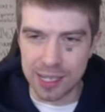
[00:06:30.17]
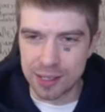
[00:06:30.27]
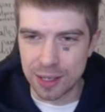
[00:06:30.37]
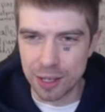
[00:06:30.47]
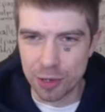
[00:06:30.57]

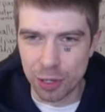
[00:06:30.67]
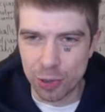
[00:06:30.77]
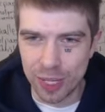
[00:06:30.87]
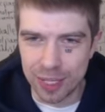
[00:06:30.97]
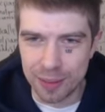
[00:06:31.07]
guys. Another
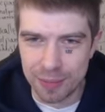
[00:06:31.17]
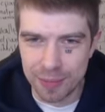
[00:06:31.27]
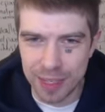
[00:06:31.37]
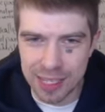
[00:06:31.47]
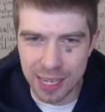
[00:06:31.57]
Queen.
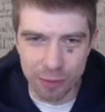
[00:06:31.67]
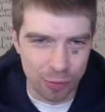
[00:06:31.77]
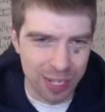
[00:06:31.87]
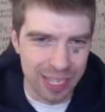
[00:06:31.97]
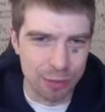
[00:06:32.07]
Let's get
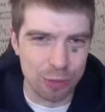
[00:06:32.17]
really,